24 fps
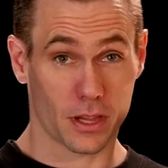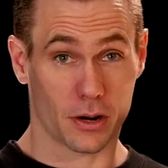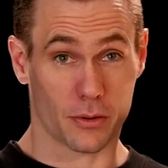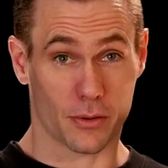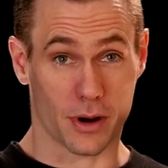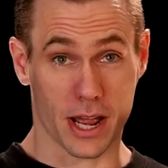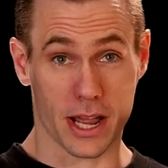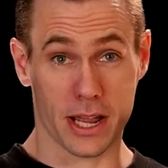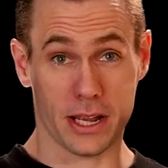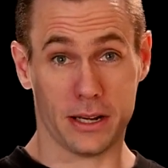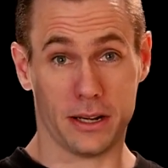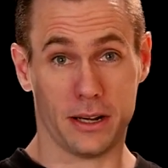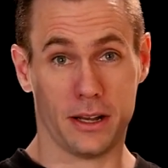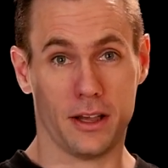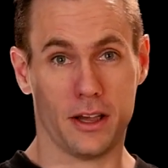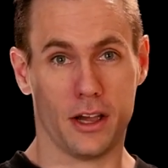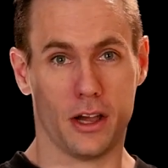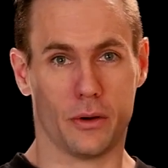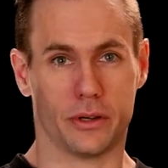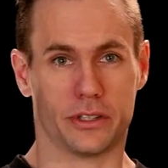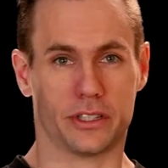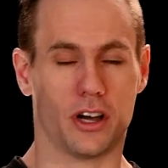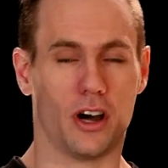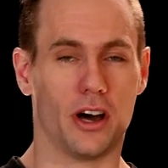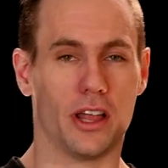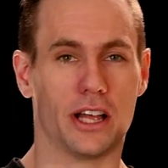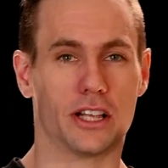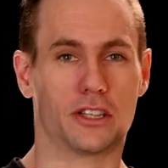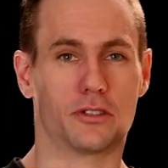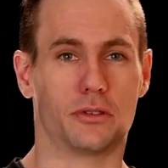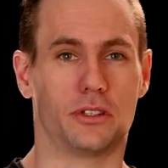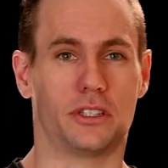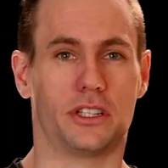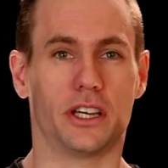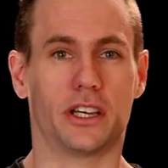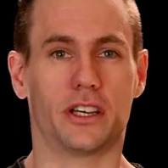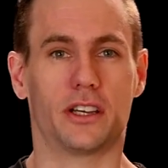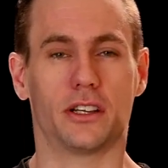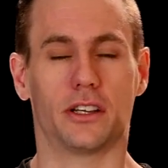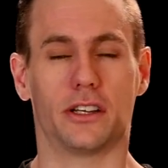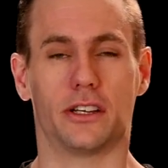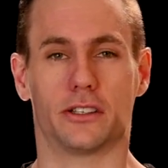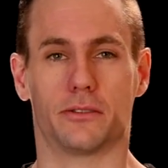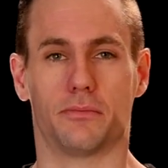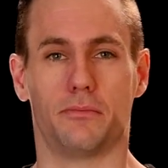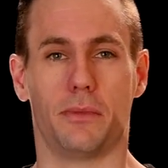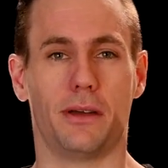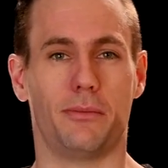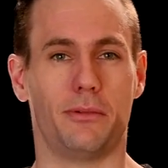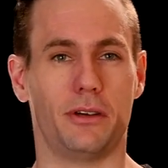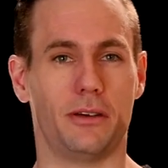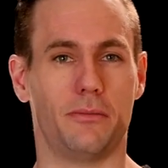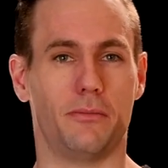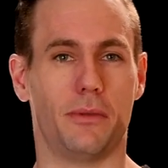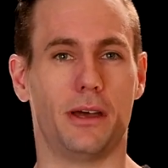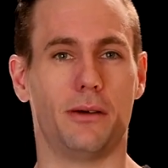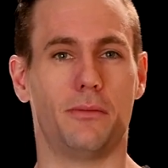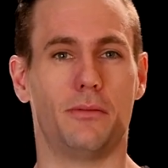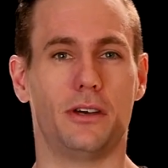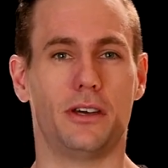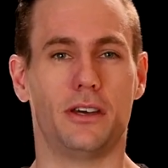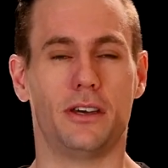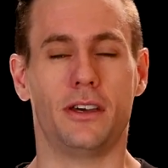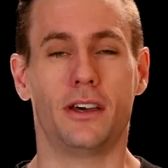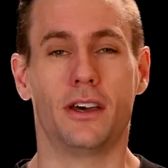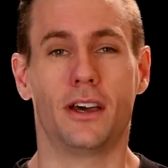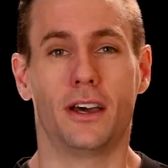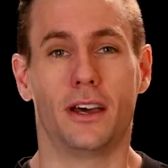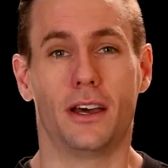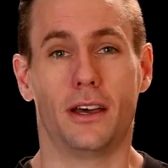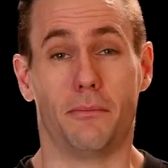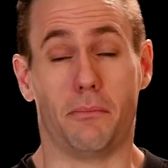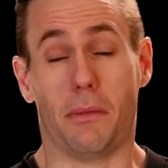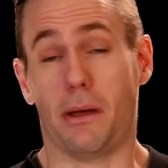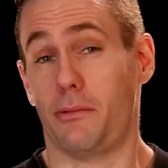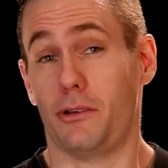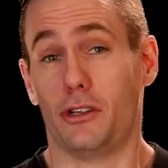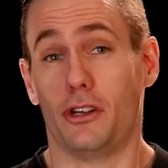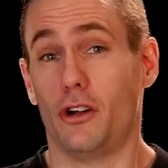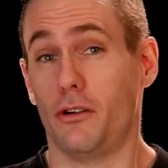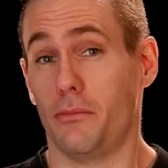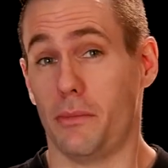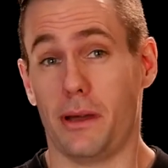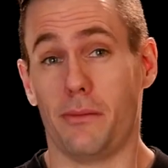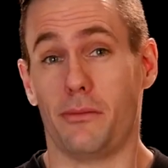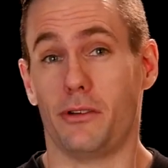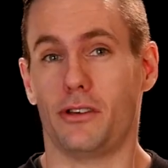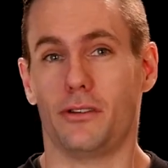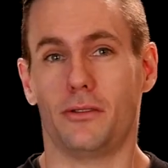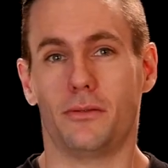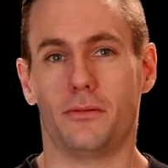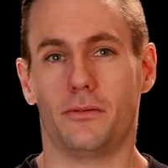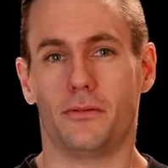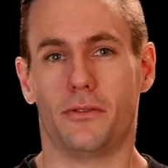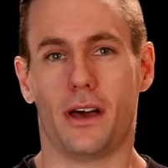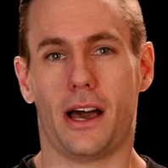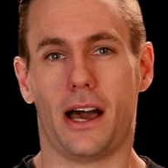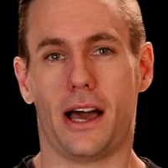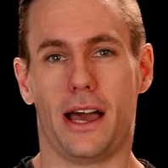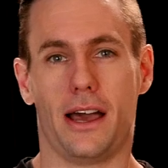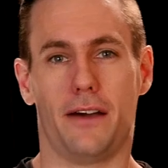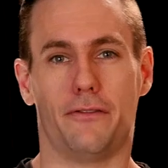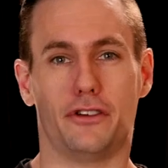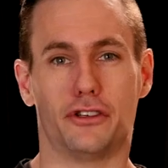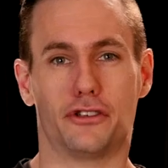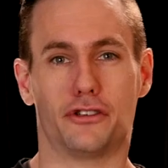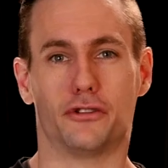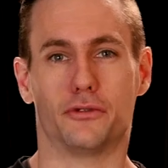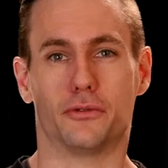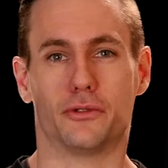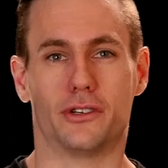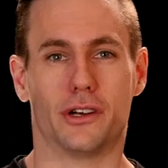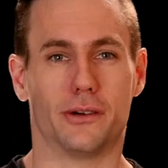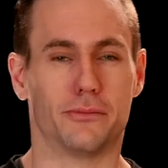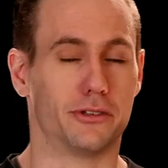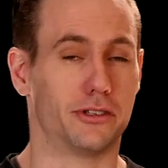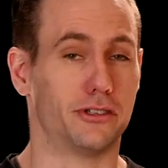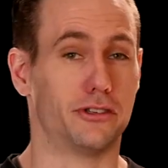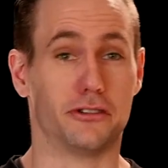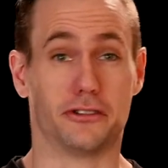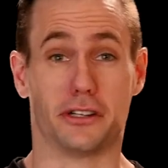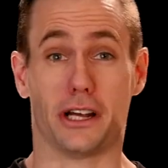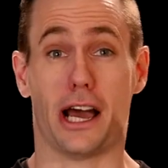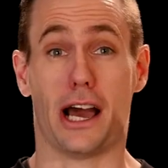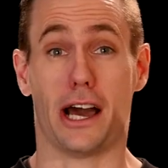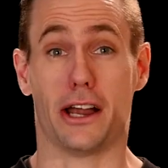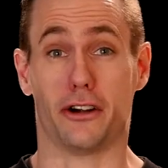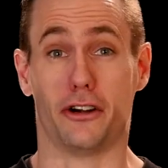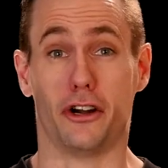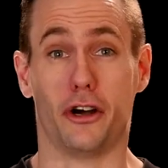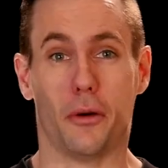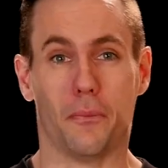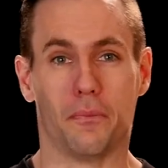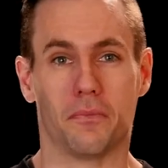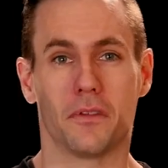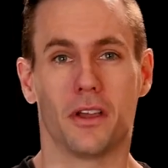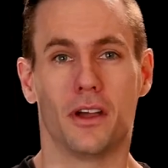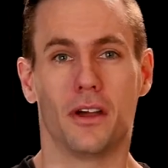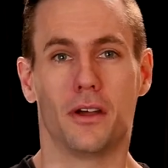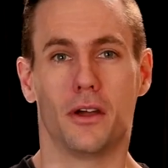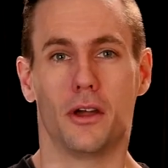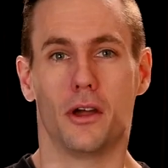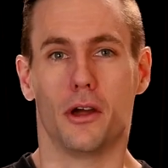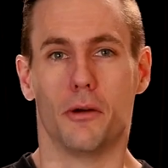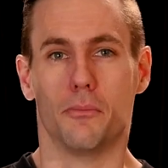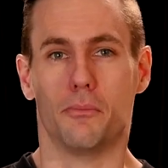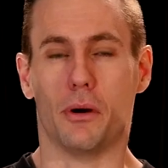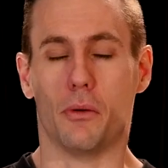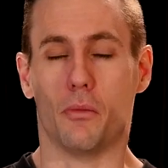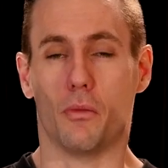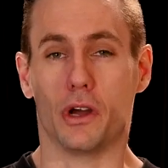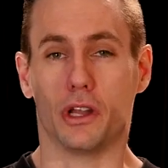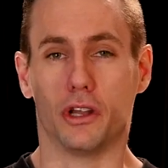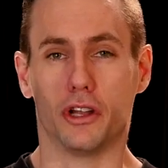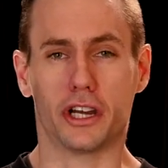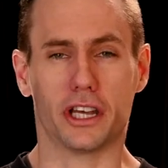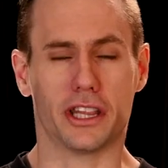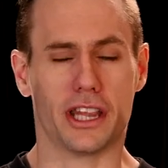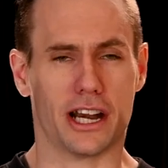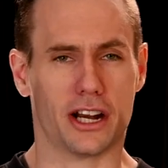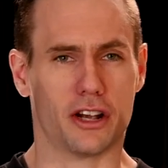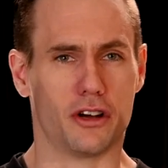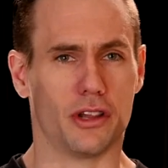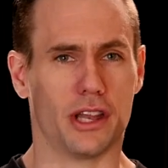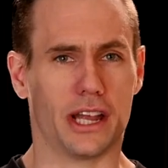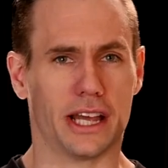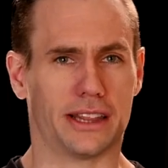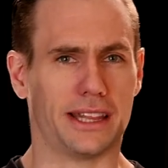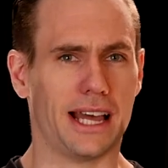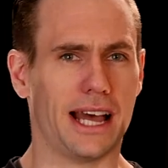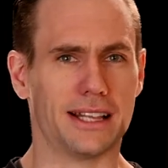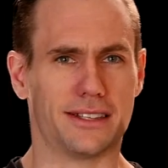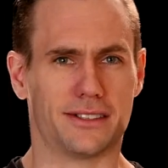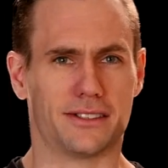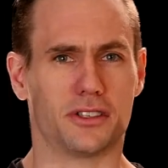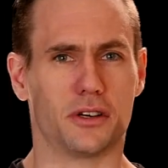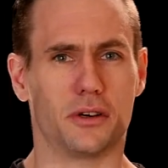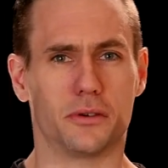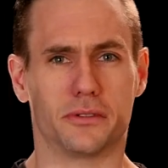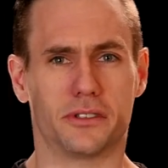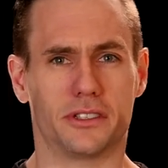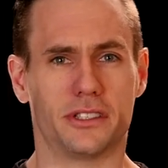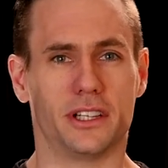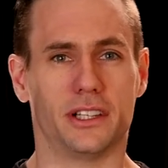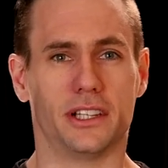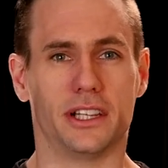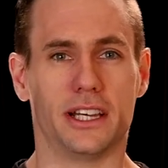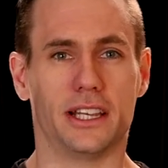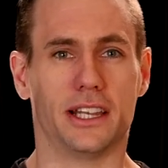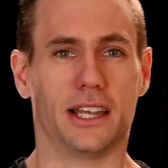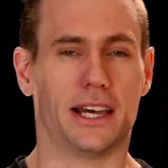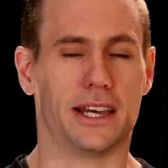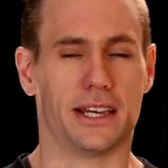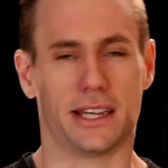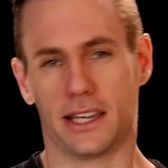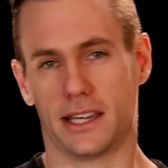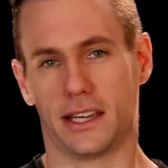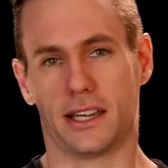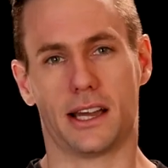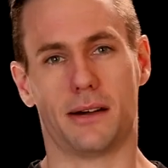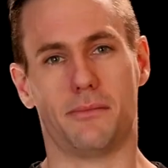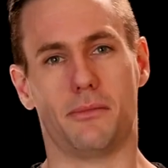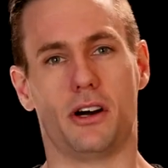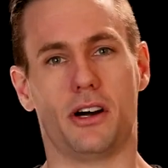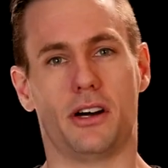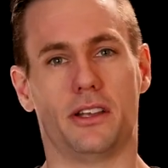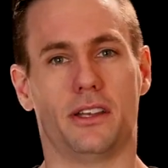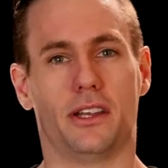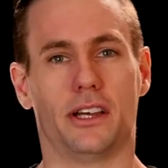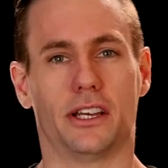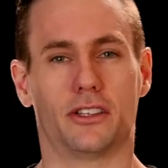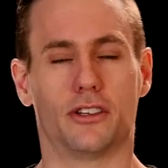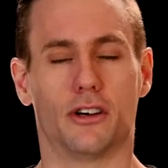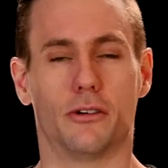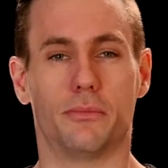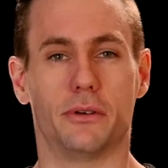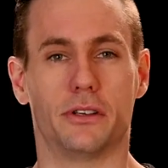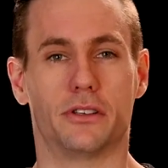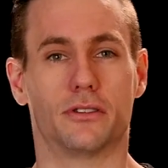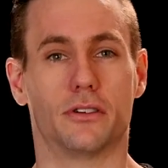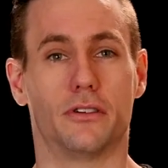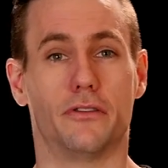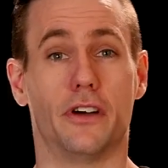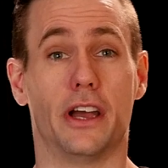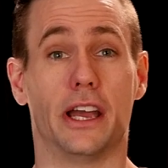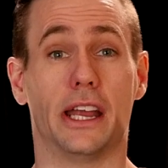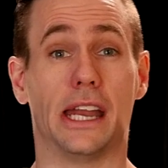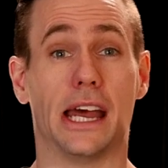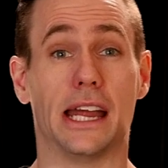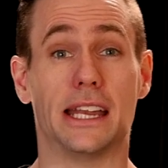Right? We say, oh, that's ridiculous. Maybe you don't. Maybe you have issues with drums in church. I don't know. But we look at that and go, like, that's so silly. Like, come on. Like, don't be so vain.